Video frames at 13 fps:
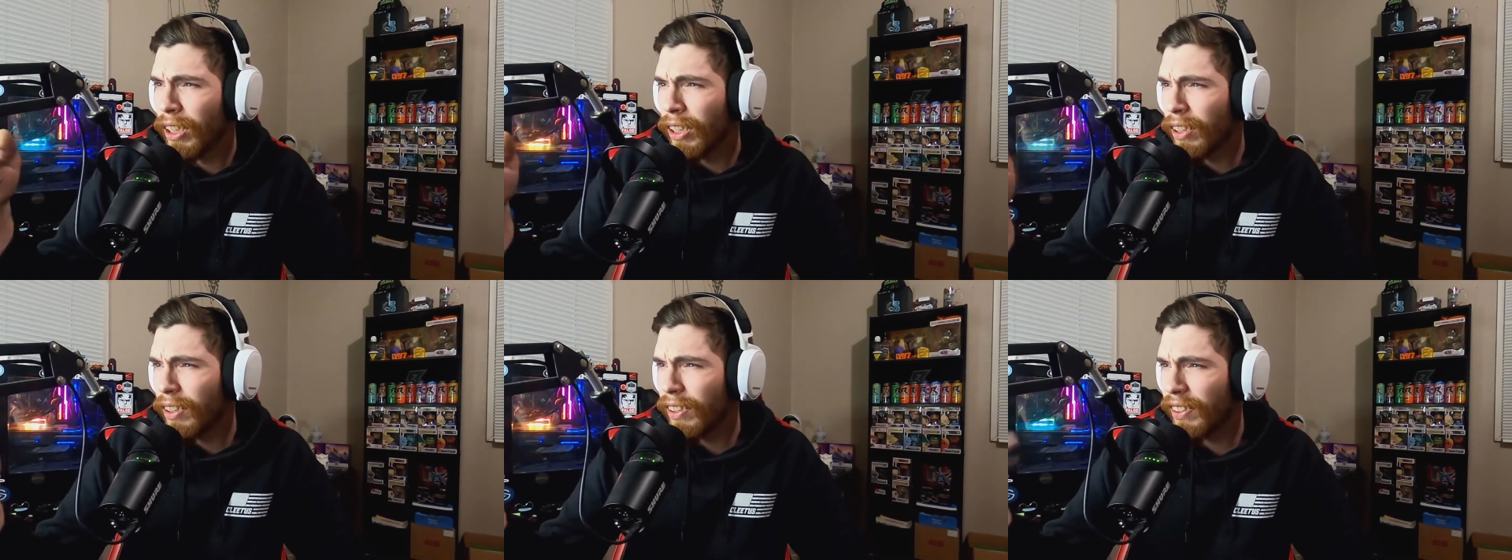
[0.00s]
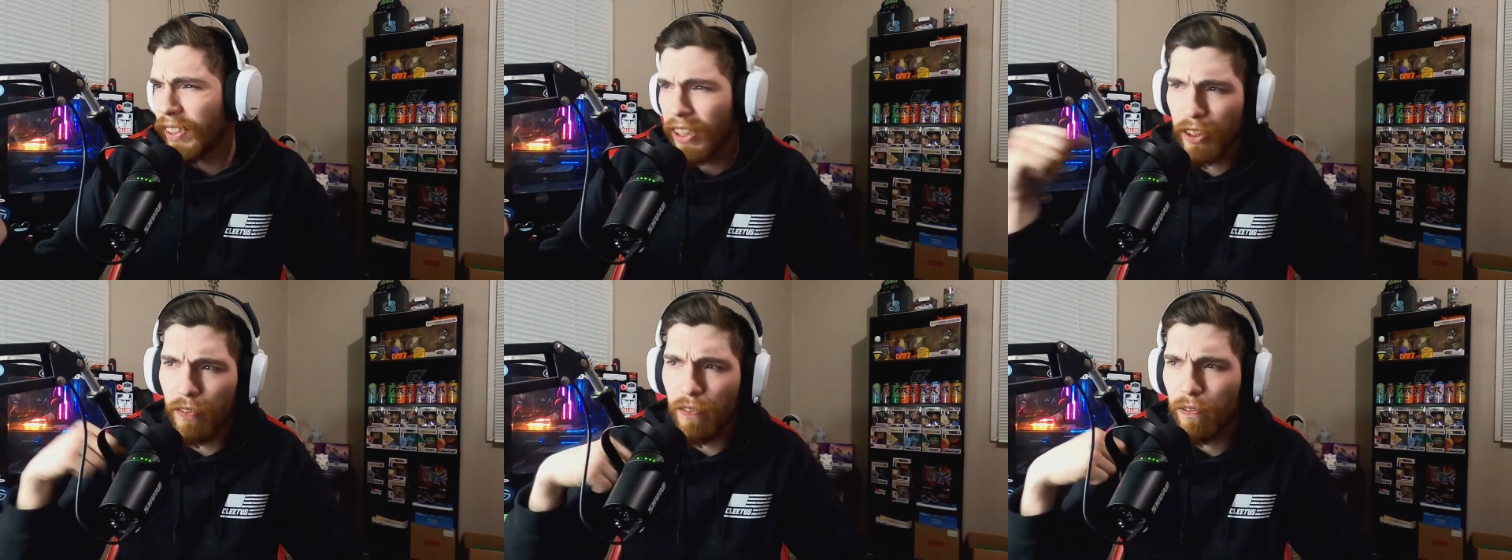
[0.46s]
six
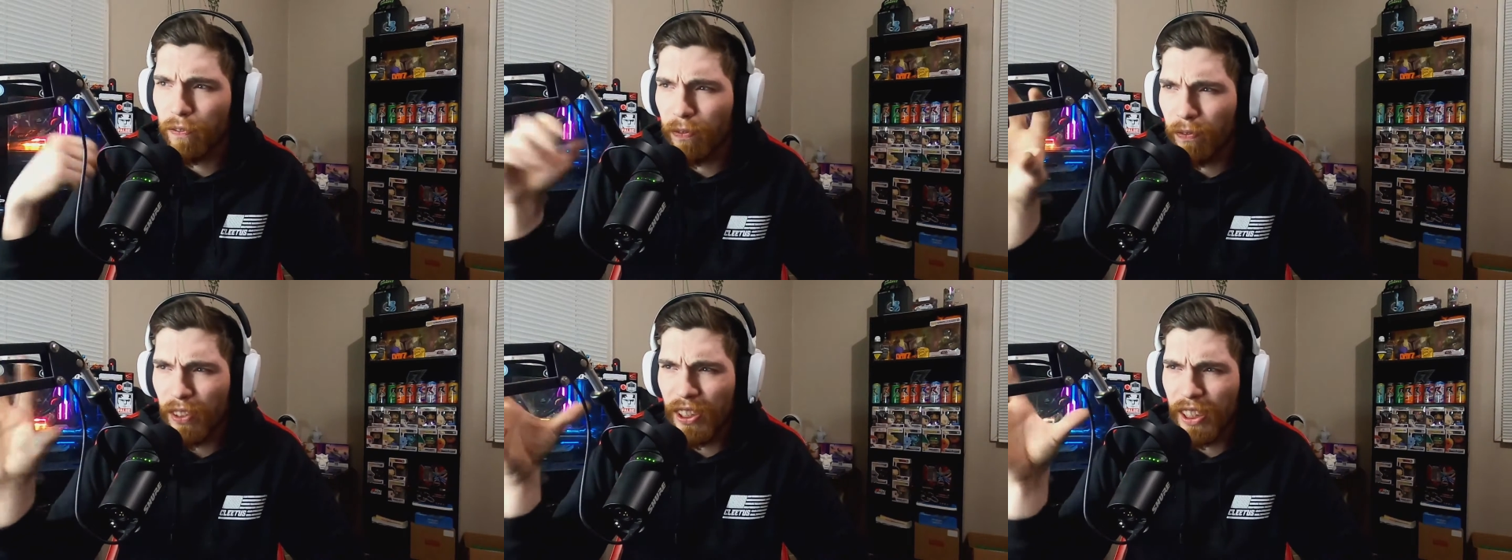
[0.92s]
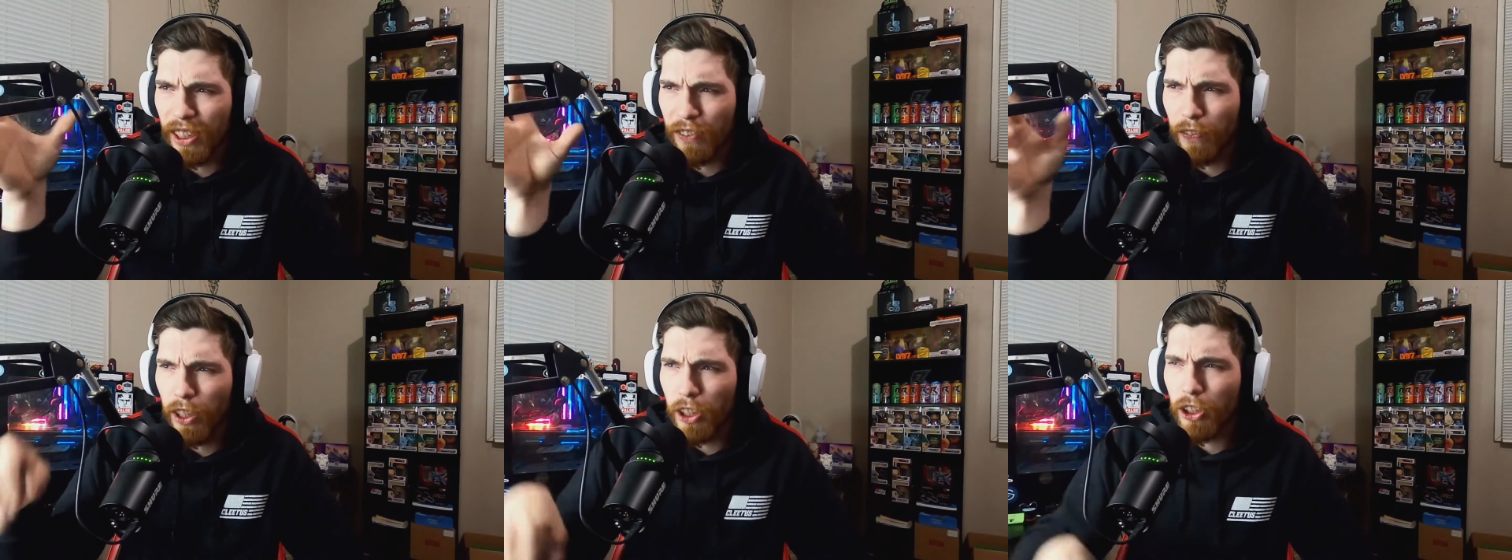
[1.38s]

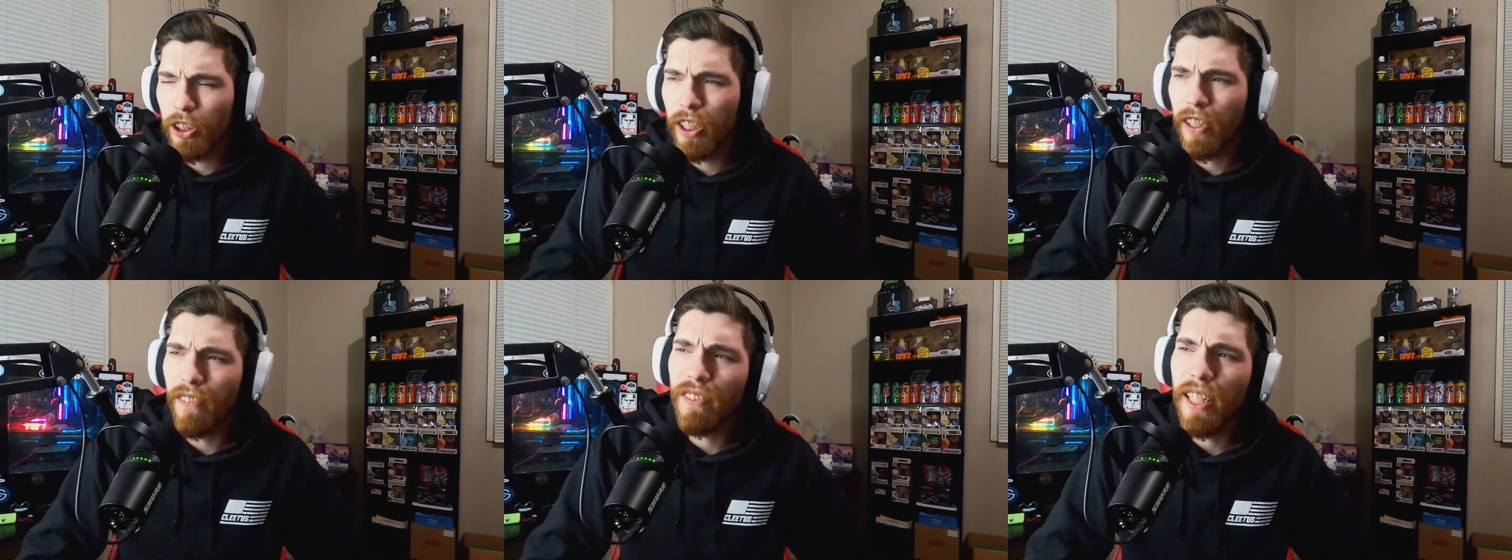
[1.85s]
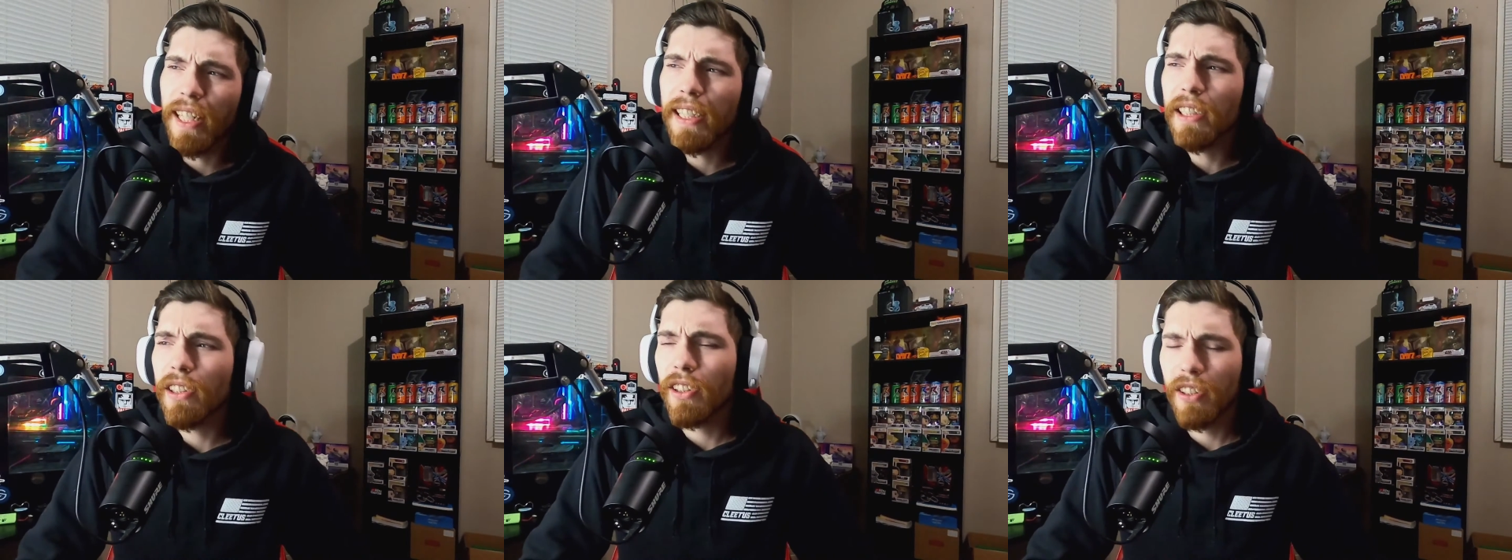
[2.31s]
footages I've taken
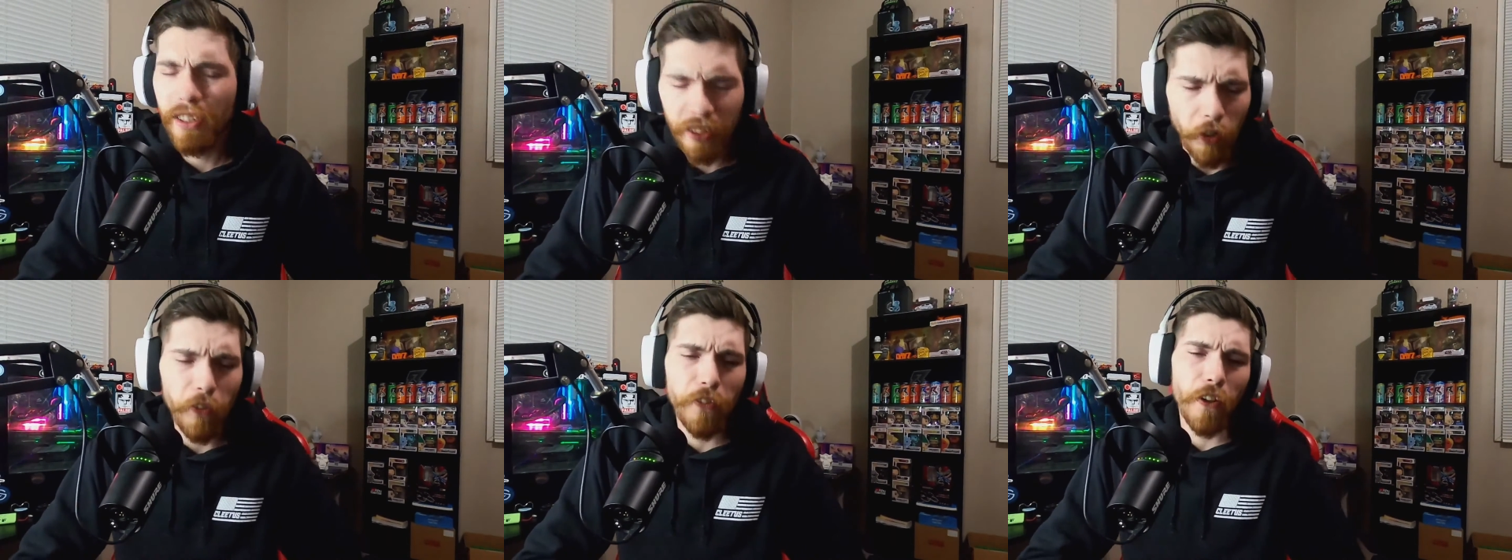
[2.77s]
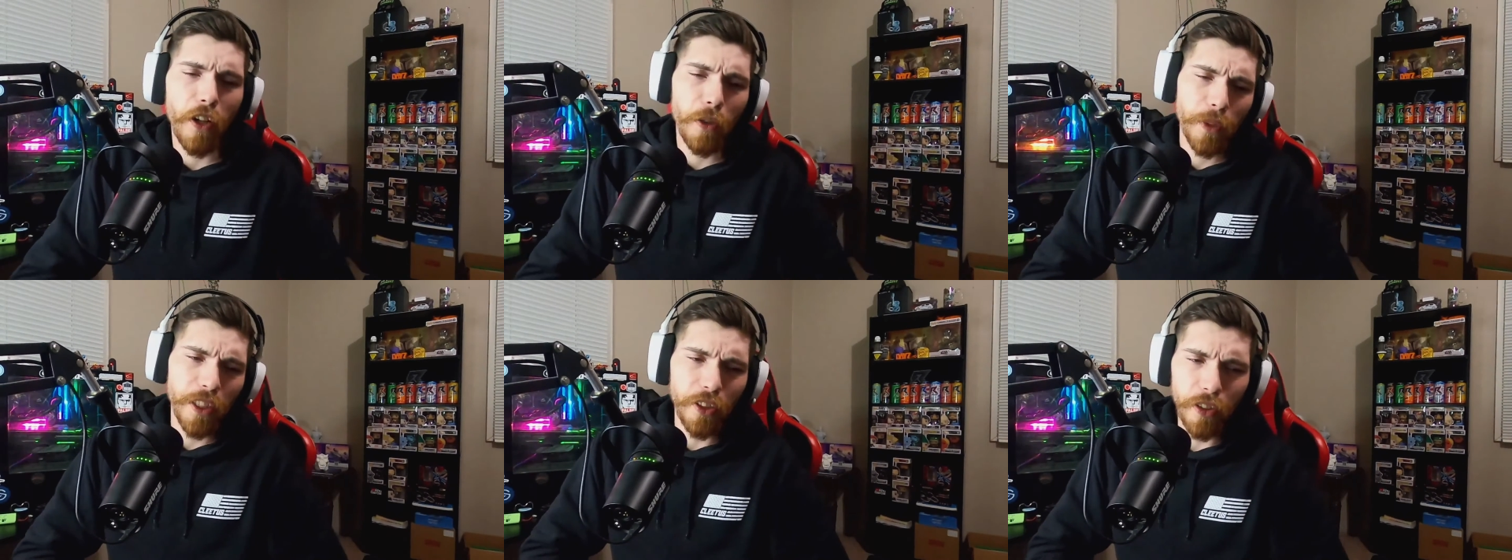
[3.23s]
so far with
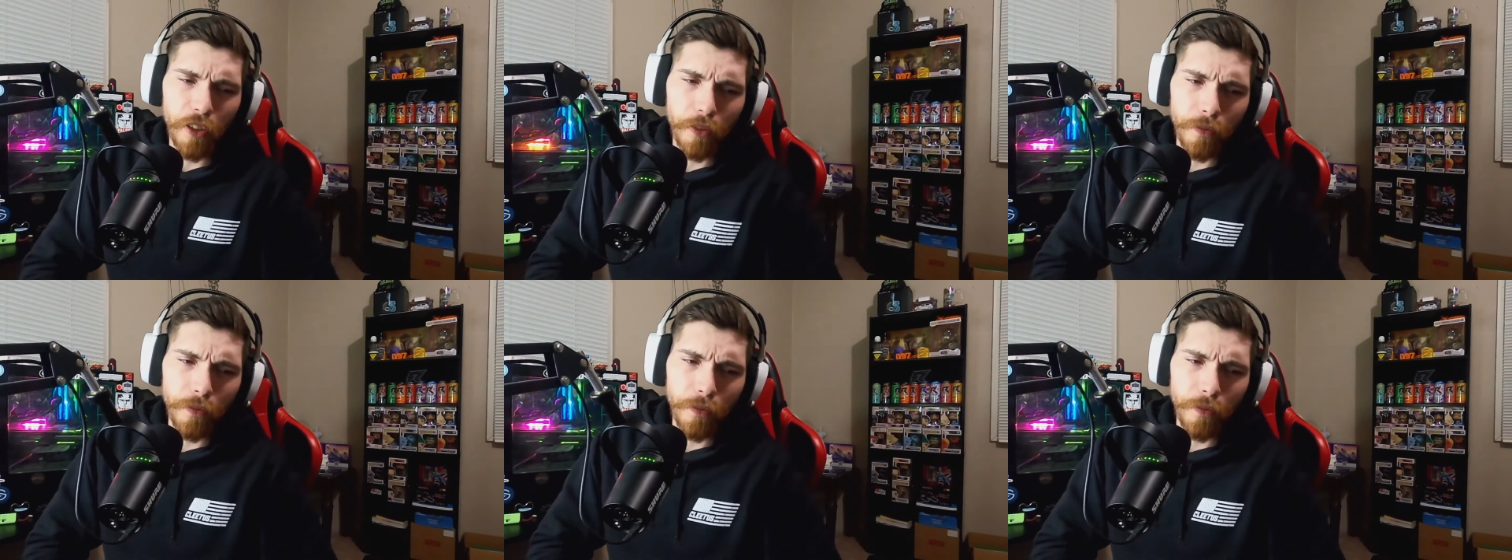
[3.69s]
the drone.